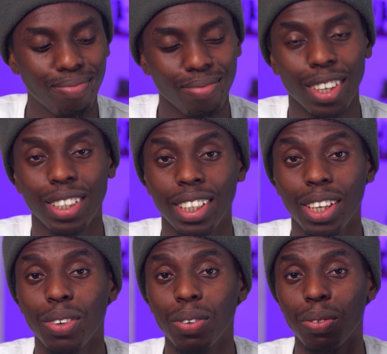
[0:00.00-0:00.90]
a
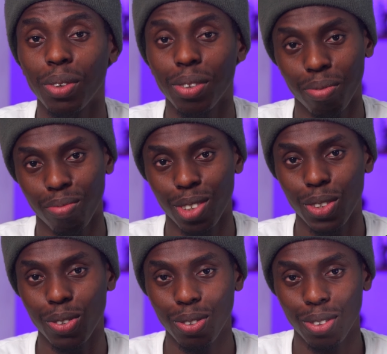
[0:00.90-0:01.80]
second one,
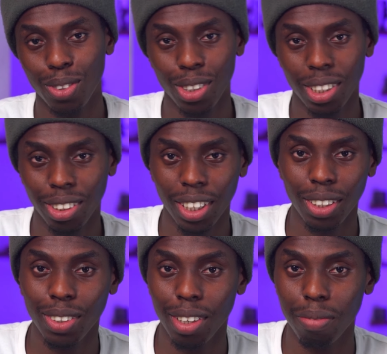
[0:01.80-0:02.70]
just trying
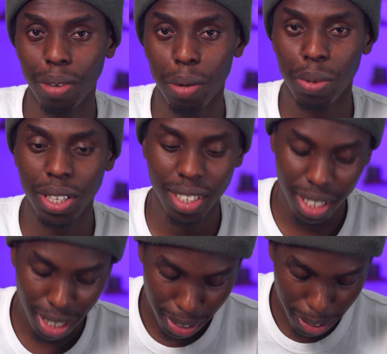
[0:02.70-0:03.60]
to give my PC
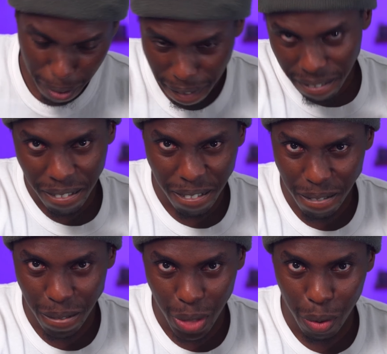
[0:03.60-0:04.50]
a
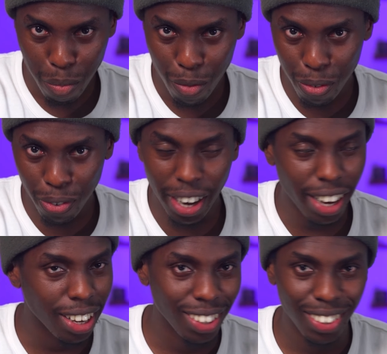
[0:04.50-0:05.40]
little
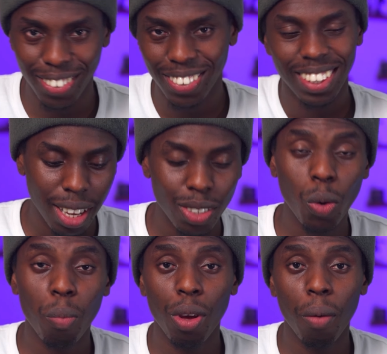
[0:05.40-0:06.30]
fire, So
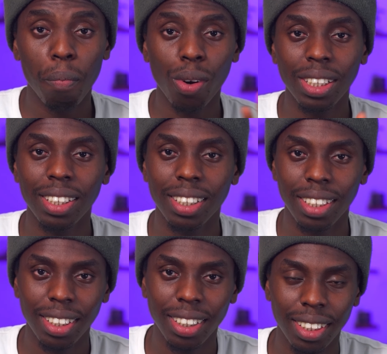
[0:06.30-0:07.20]
we'll be unboxing
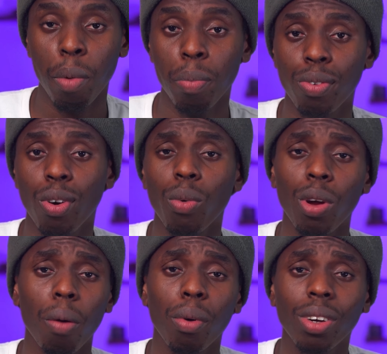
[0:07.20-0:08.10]
this, but before we
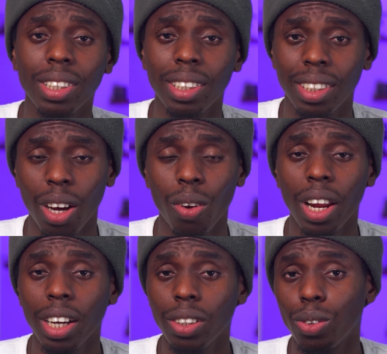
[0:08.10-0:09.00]
unbox this, I would
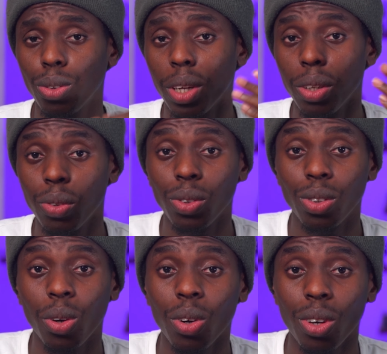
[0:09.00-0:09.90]
like to do a little
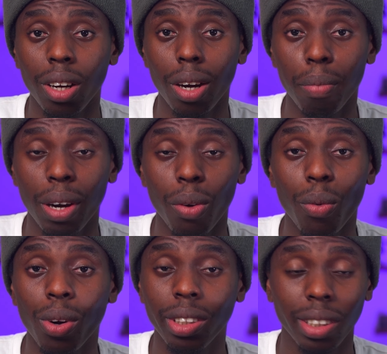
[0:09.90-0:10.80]
talk about
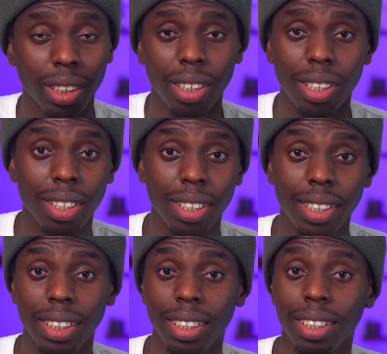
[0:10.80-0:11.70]
what
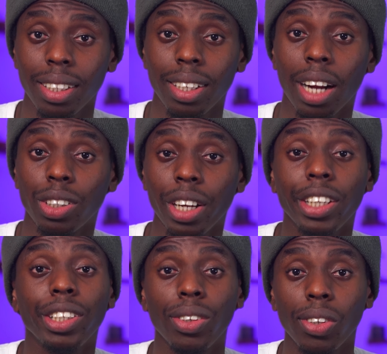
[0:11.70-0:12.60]
this actually
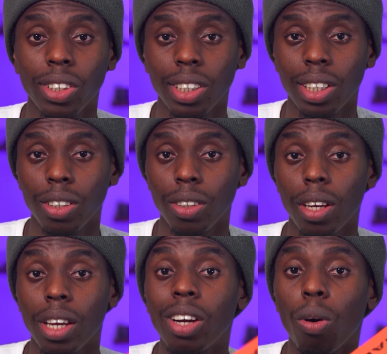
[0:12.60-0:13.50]
does in
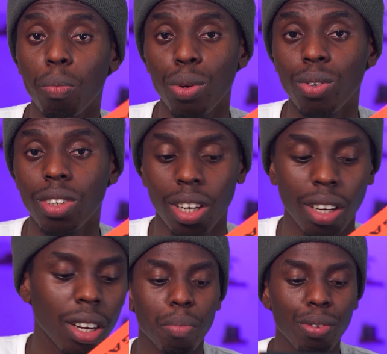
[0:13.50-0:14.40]
a computer.
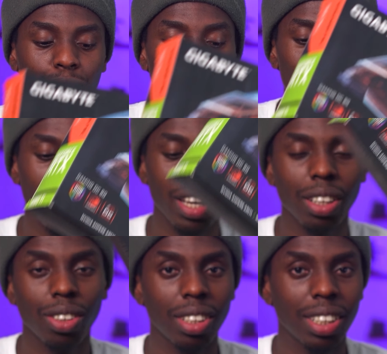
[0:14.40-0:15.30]
Before we get
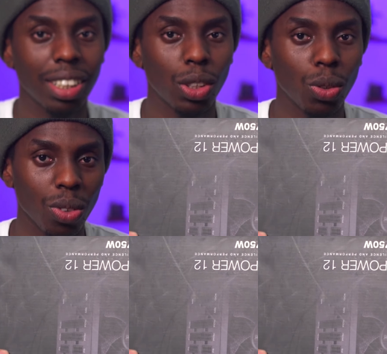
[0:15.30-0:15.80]
to this too,